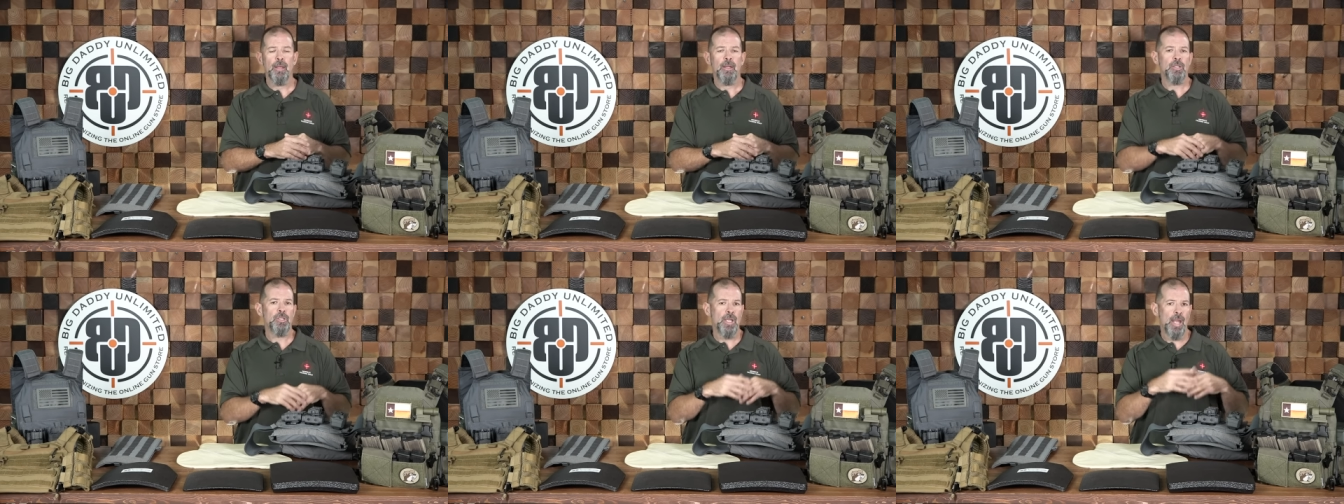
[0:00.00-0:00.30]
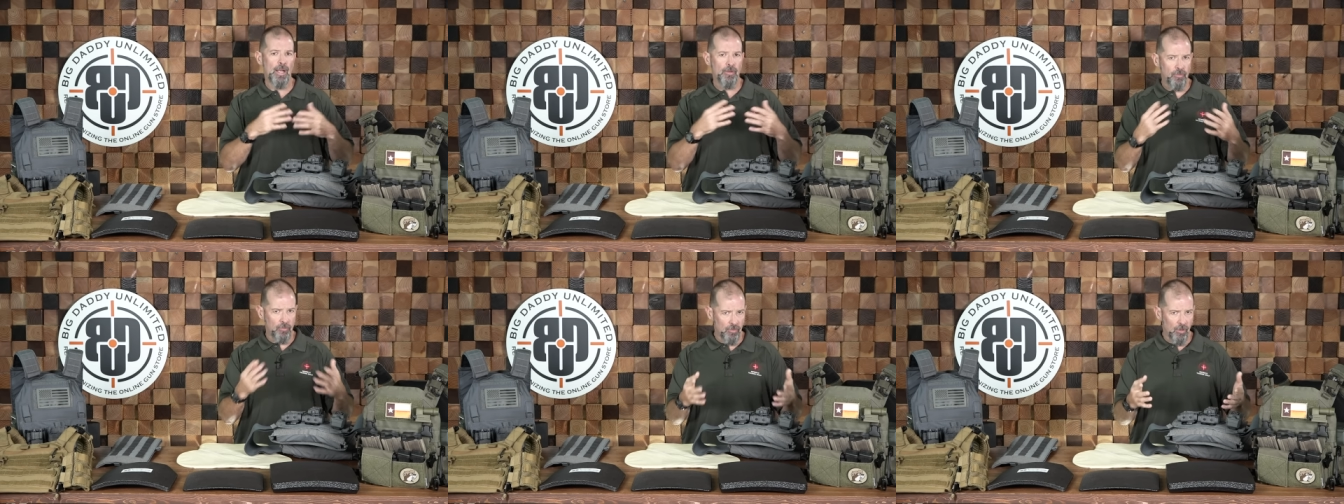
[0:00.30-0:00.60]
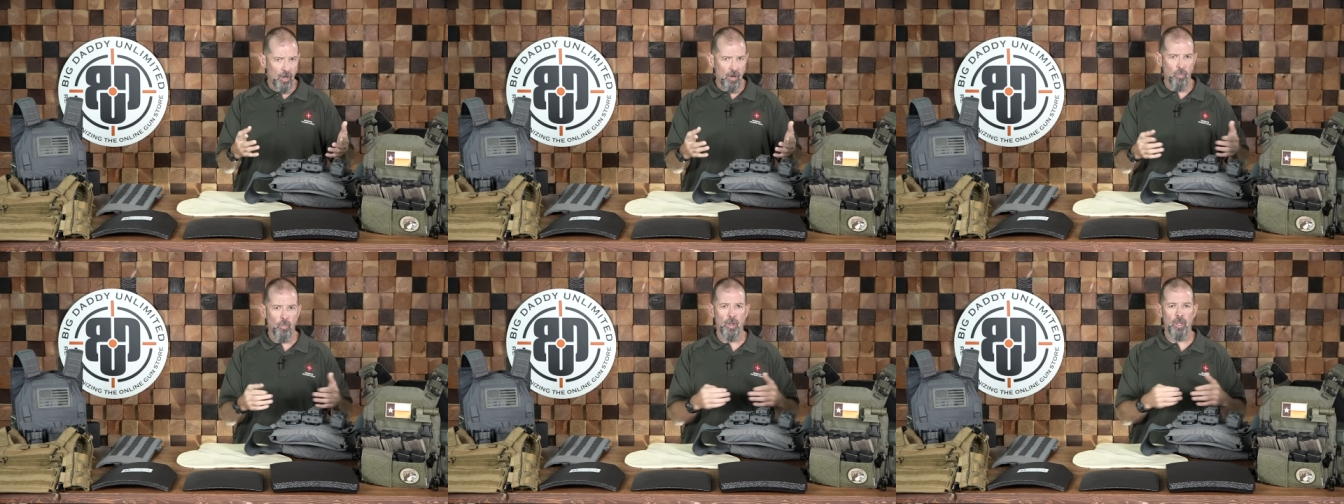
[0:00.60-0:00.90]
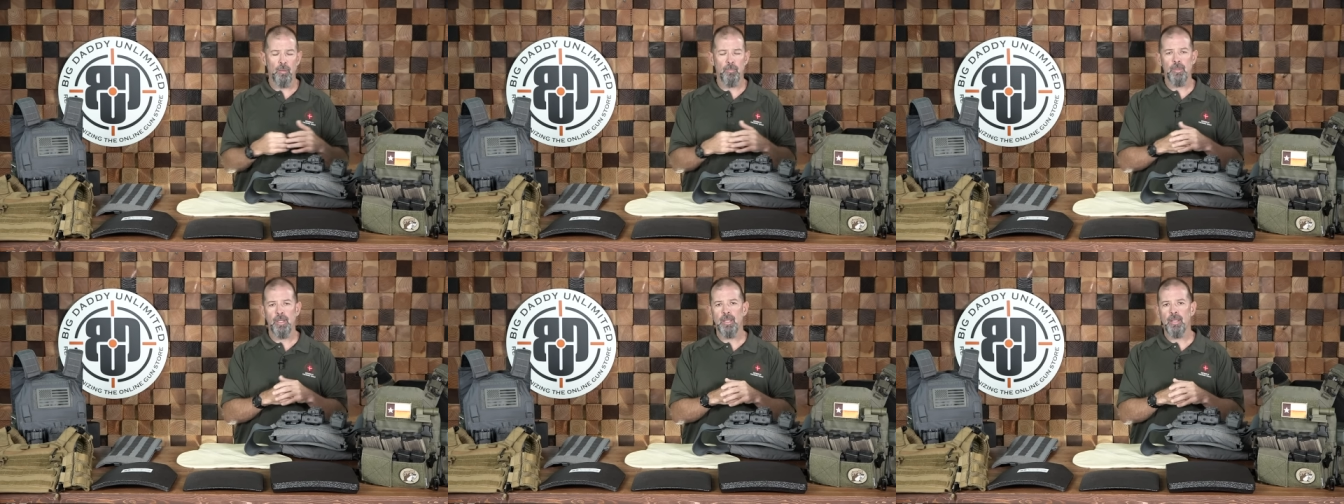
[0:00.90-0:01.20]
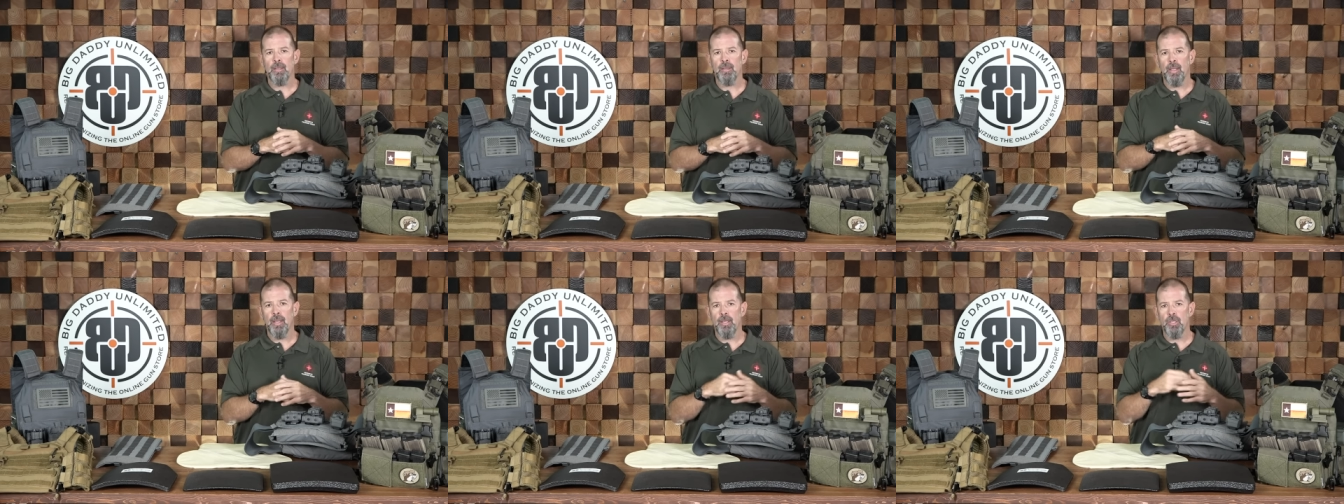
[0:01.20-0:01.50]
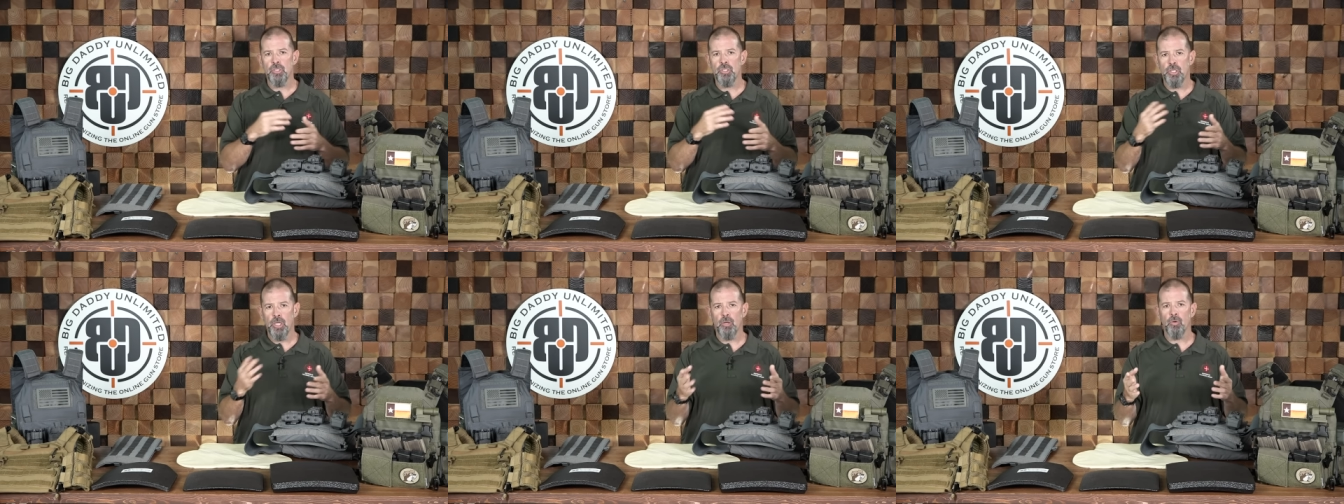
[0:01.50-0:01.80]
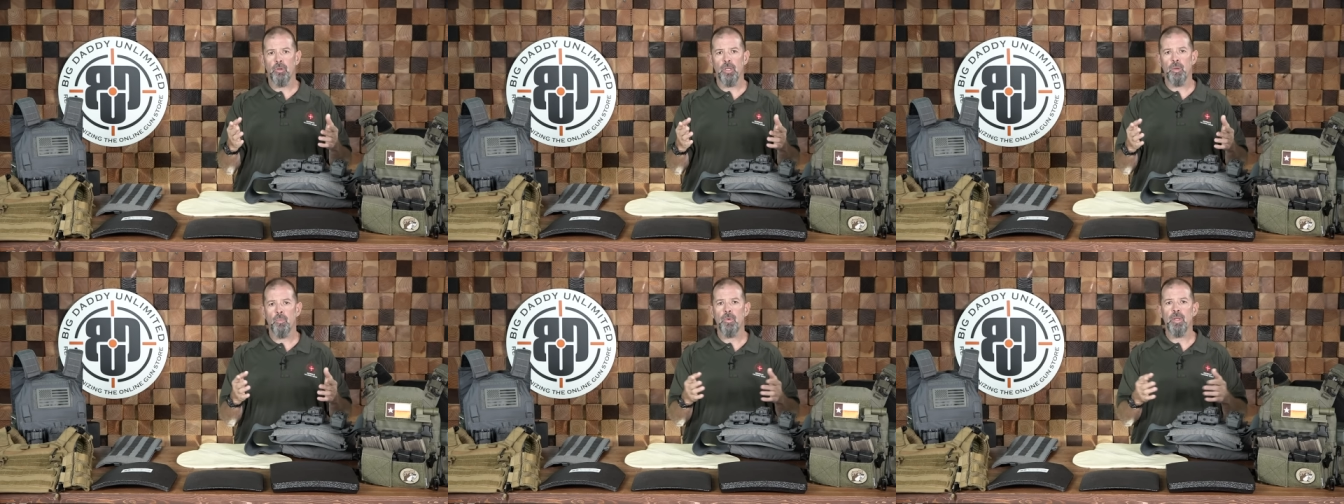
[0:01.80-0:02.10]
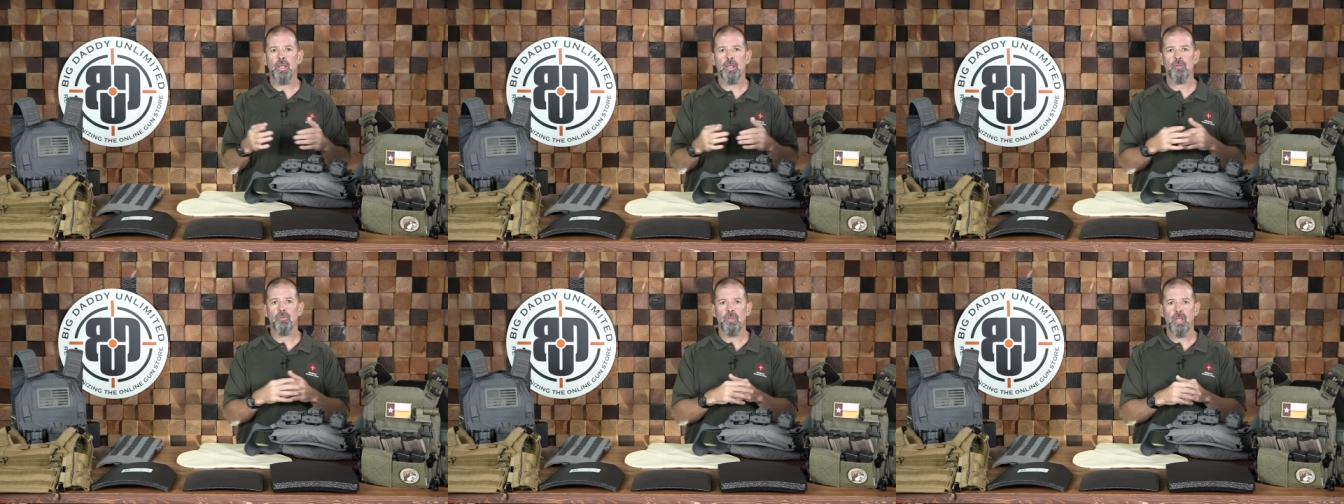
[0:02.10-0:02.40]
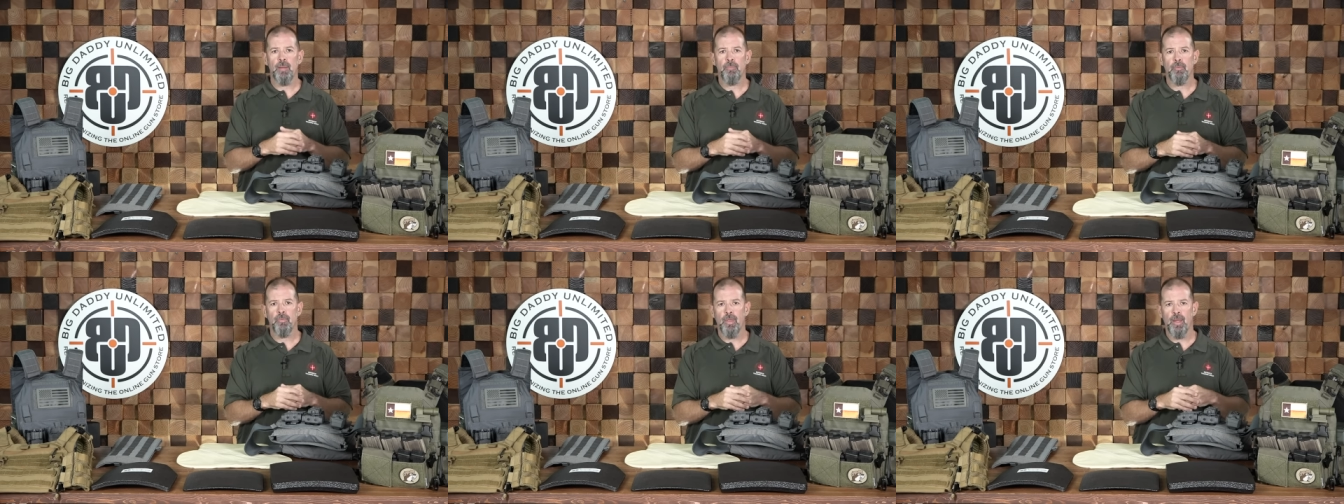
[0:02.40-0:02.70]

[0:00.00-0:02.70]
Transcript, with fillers: Chances are it will be, and, and generally we accept